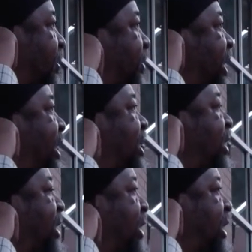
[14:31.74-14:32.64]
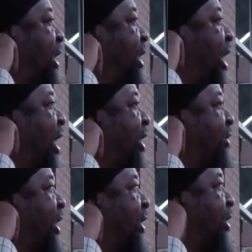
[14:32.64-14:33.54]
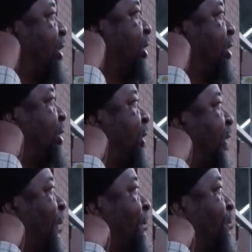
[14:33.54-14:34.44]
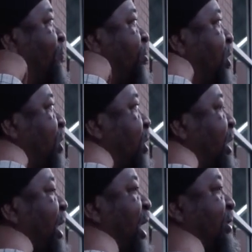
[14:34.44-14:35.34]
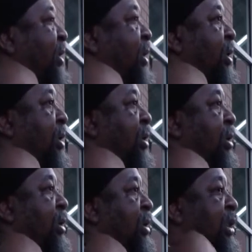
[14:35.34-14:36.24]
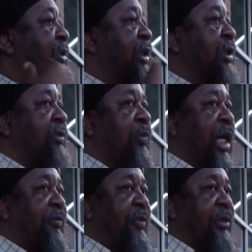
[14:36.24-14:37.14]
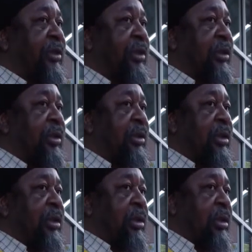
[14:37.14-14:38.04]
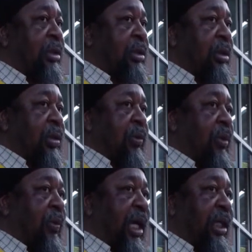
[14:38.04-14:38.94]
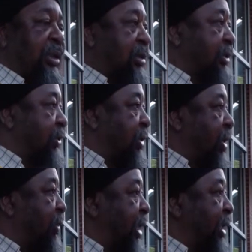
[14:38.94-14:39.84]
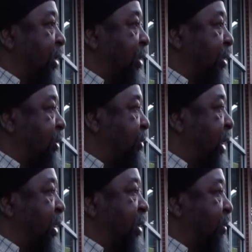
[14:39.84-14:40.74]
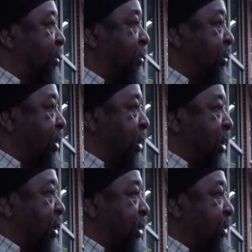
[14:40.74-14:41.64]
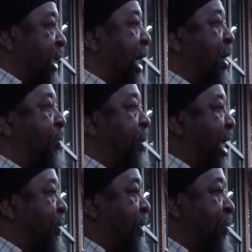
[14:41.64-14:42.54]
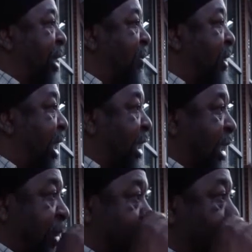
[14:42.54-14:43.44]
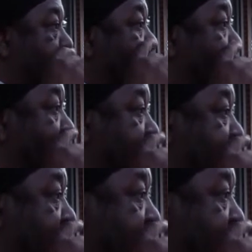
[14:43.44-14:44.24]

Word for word: But he he has a uh, he has a uh, his his wife is a, uh, a, a white so-called white girl, straight up. So they had a baby. The baby got like blue eyes